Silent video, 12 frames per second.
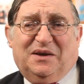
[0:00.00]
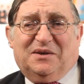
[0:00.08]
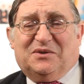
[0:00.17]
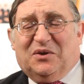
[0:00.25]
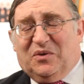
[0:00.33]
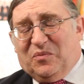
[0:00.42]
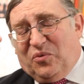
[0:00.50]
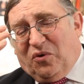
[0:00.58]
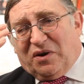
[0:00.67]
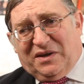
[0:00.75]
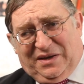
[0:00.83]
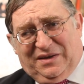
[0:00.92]
So the
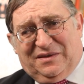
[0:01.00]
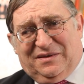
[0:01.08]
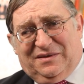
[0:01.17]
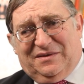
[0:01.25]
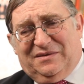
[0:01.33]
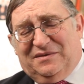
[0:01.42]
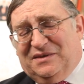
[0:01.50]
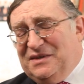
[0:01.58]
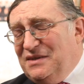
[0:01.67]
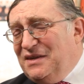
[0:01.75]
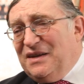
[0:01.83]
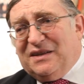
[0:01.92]
poor kid,
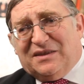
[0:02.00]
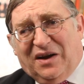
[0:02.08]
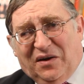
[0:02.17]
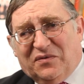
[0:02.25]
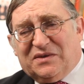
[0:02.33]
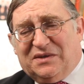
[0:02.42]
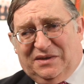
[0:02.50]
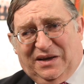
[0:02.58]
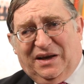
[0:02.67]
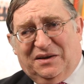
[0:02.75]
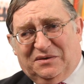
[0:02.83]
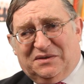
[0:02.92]
she's eating tarfus in the
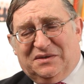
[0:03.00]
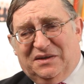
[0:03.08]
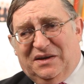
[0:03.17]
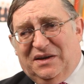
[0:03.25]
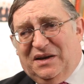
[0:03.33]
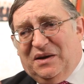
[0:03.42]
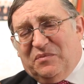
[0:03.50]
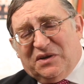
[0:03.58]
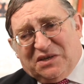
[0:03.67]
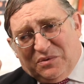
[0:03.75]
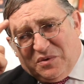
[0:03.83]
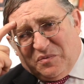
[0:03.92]
house,
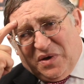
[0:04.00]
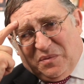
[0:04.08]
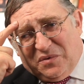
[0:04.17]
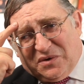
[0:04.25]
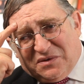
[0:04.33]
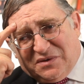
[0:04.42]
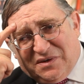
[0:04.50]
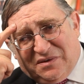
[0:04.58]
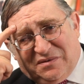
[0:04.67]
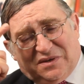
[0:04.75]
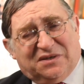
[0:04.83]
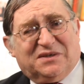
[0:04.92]
but she remembers
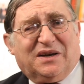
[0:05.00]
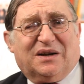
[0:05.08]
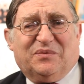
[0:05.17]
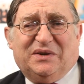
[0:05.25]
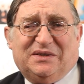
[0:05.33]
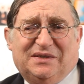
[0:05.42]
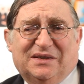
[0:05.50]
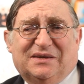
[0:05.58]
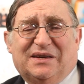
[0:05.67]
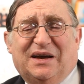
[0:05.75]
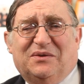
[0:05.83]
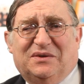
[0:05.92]
that she's got to wait
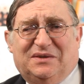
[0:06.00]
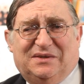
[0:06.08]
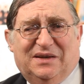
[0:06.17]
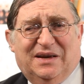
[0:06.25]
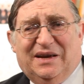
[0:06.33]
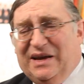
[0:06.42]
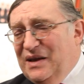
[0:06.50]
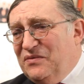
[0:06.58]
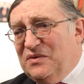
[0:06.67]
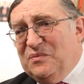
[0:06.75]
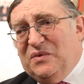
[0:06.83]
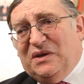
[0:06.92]
6 hours
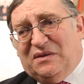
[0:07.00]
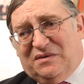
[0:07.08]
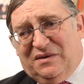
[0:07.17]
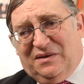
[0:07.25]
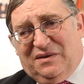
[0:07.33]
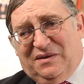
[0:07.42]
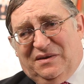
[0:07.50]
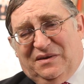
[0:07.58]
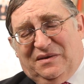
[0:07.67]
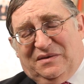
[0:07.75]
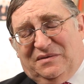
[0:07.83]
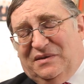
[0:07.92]
after meat.
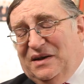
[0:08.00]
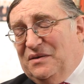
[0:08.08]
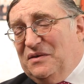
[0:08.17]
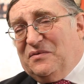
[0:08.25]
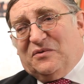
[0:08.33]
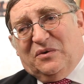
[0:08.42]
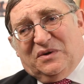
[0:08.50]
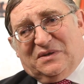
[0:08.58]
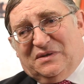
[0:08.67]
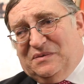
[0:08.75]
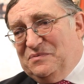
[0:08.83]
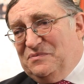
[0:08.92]
Now, of
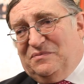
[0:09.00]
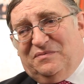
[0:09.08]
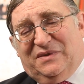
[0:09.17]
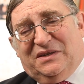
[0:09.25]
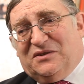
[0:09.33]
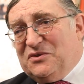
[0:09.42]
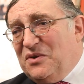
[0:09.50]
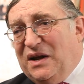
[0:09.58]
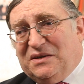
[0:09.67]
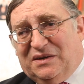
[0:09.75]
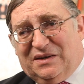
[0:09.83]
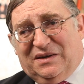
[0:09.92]
course, it's
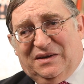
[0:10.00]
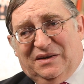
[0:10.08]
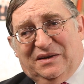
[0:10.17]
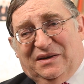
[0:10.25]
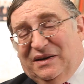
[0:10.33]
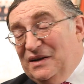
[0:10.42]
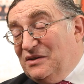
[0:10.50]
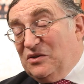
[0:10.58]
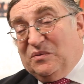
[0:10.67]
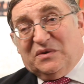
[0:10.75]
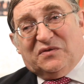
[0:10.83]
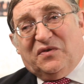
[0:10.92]
tragic and it's
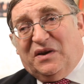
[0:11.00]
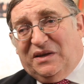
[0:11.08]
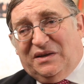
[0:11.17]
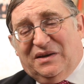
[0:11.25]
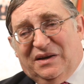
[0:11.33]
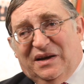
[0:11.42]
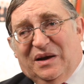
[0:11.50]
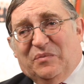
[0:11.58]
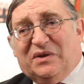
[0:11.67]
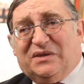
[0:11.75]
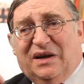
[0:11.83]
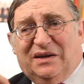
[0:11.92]
almost funny.
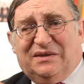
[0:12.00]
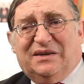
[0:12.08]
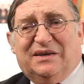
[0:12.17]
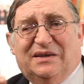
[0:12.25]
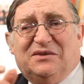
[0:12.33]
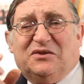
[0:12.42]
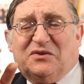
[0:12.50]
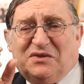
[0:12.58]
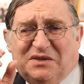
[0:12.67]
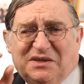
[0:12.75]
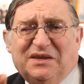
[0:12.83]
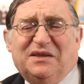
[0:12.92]
But the idea is you
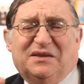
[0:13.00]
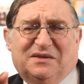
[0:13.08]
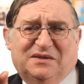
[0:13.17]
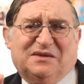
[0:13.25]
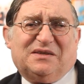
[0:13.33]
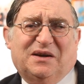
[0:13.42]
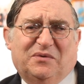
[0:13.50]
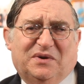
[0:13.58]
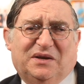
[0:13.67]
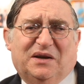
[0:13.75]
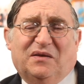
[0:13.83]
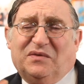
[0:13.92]
see the
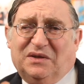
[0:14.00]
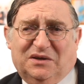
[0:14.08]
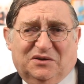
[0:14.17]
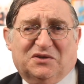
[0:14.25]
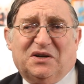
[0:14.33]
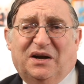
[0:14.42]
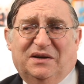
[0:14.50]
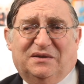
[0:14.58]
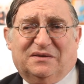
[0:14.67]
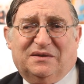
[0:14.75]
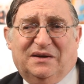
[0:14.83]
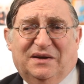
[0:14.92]
sincerity of a little
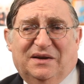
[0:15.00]
child,